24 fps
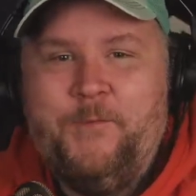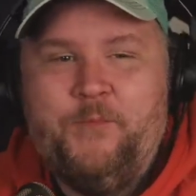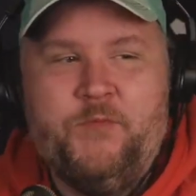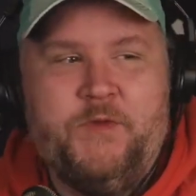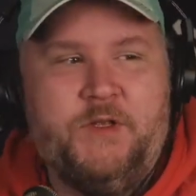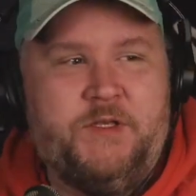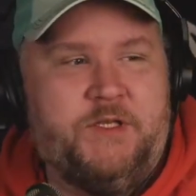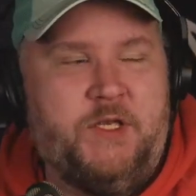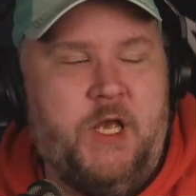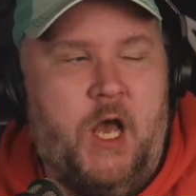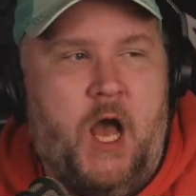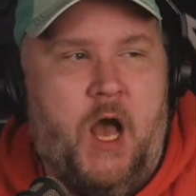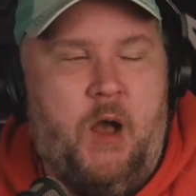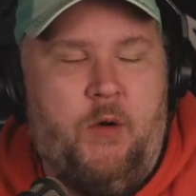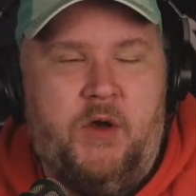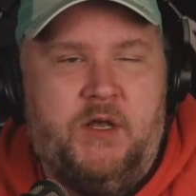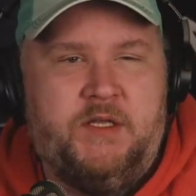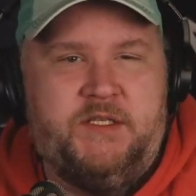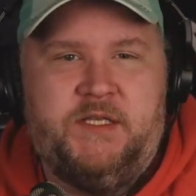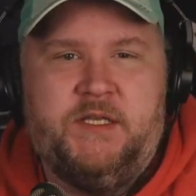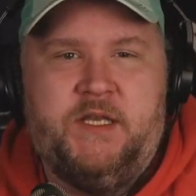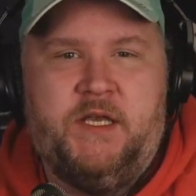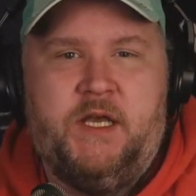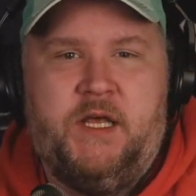So I
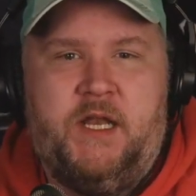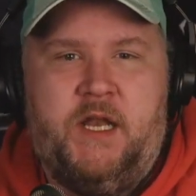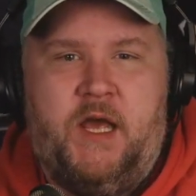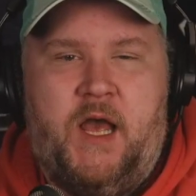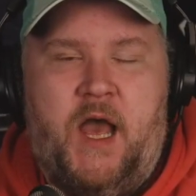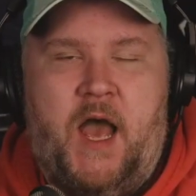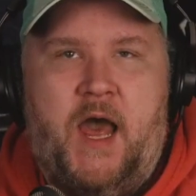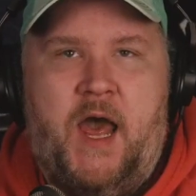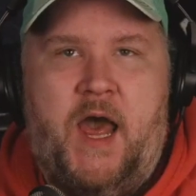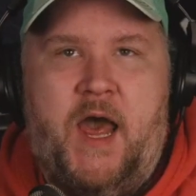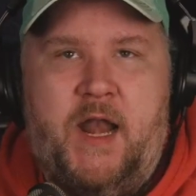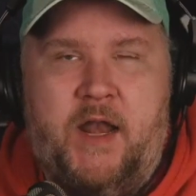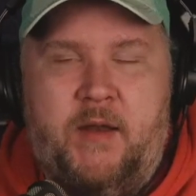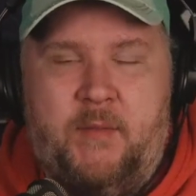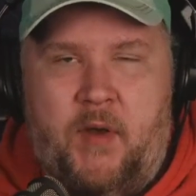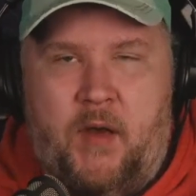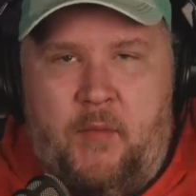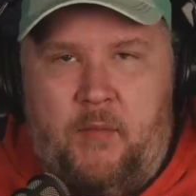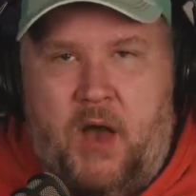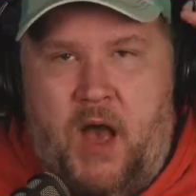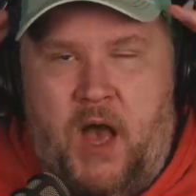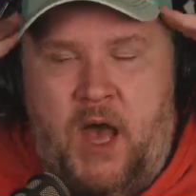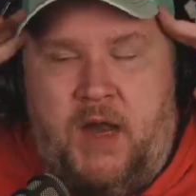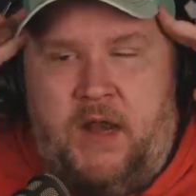wasn't gonna I had in my
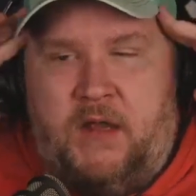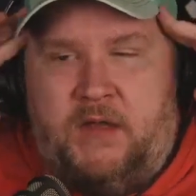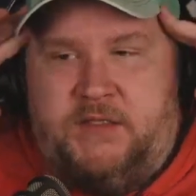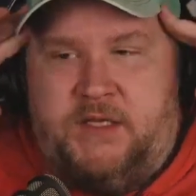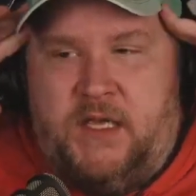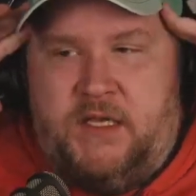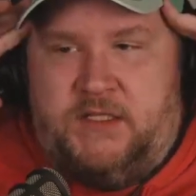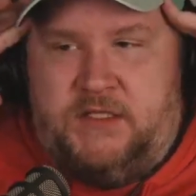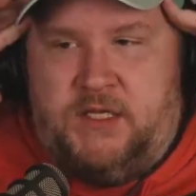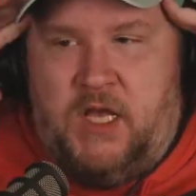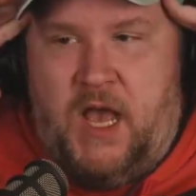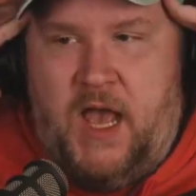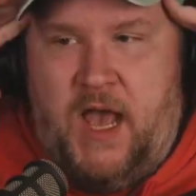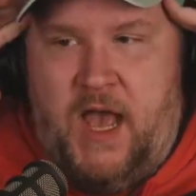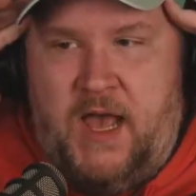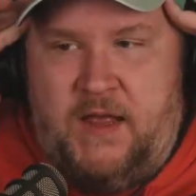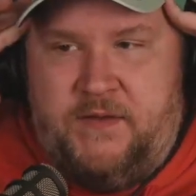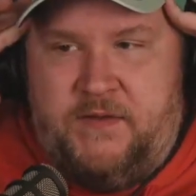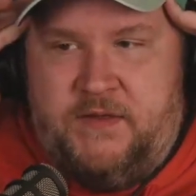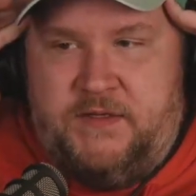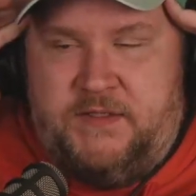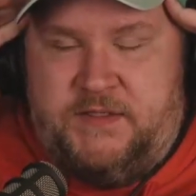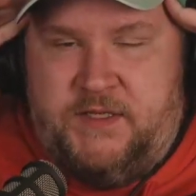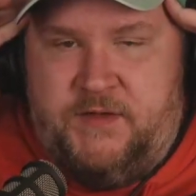mind, I was like, so I had
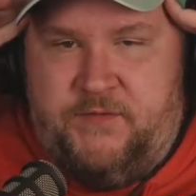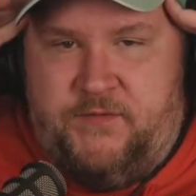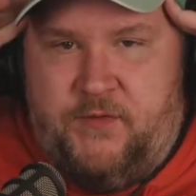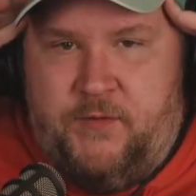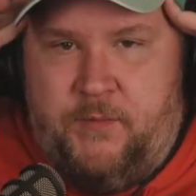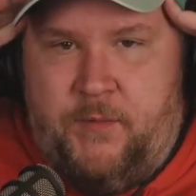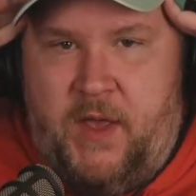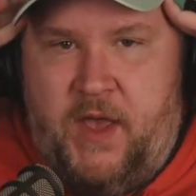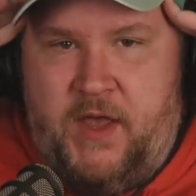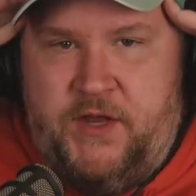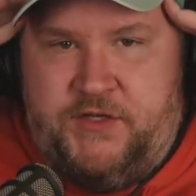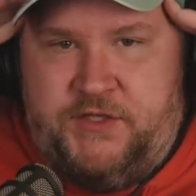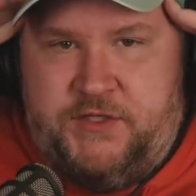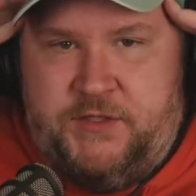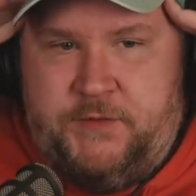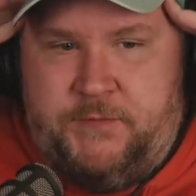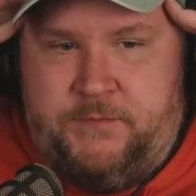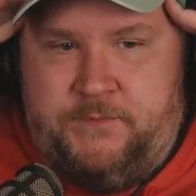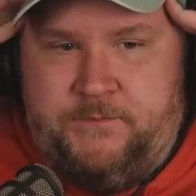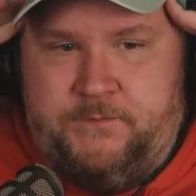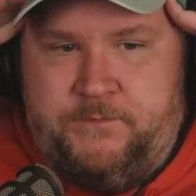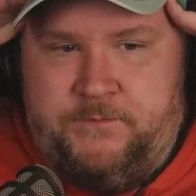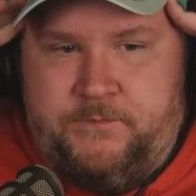this information.